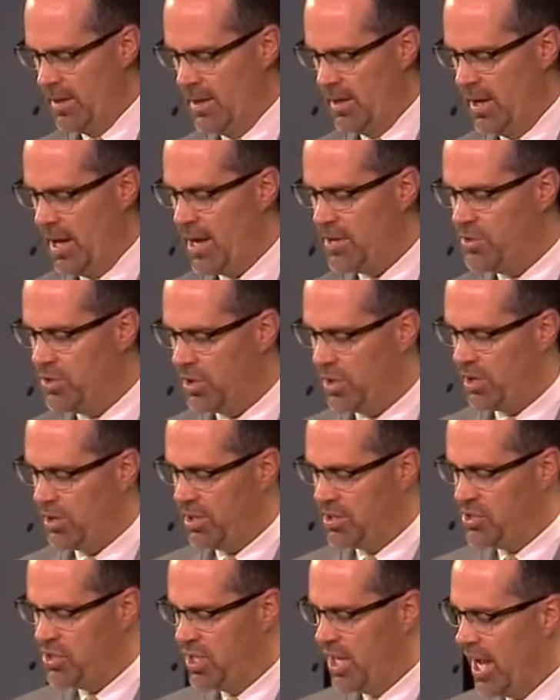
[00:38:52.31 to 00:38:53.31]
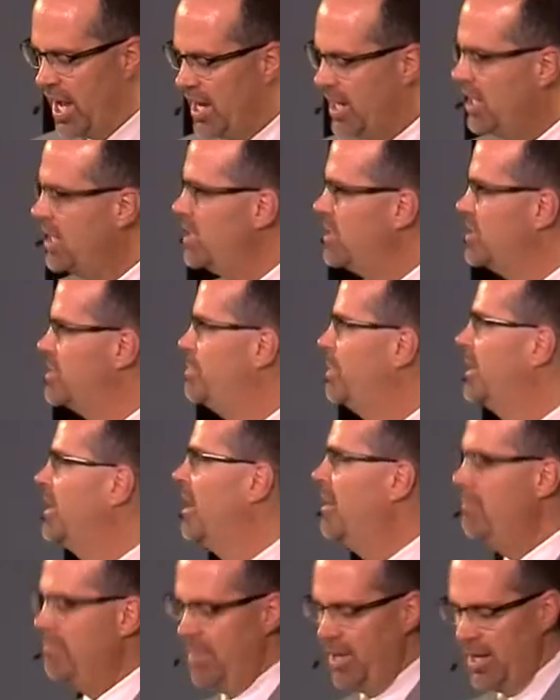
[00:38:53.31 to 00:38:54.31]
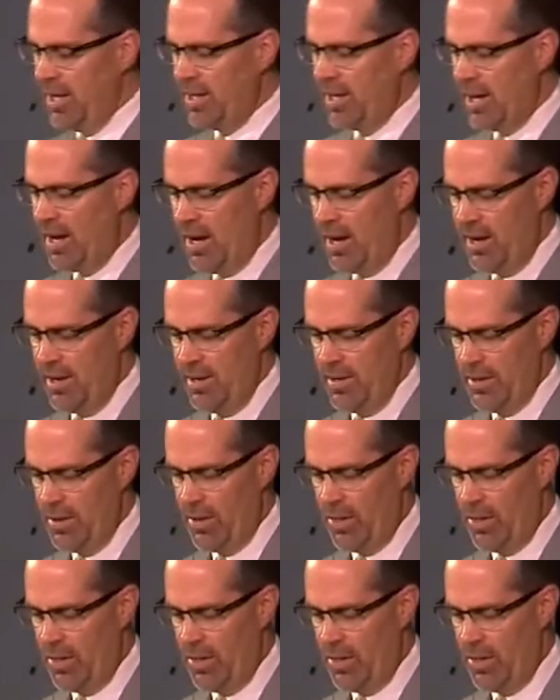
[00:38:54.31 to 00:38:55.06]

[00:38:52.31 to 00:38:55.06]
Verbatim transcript: Has your Christianity just become me and God?